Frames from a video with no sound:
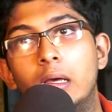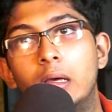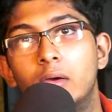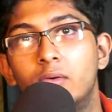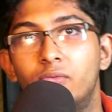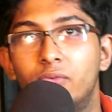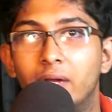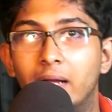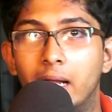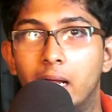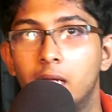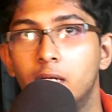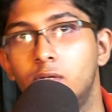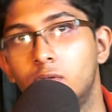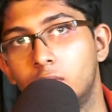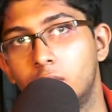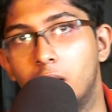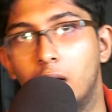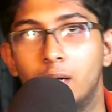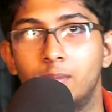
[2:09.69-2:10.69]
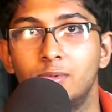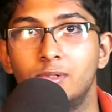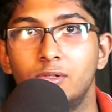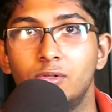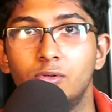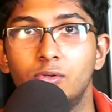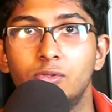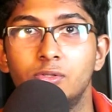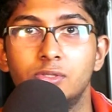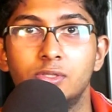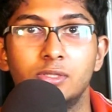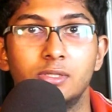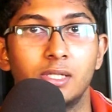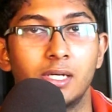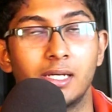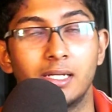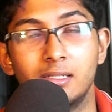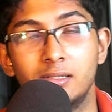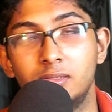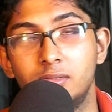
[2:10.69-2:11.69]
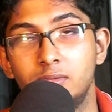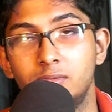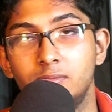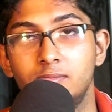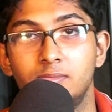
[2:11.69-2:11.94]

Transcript: ferrite or carbon cores and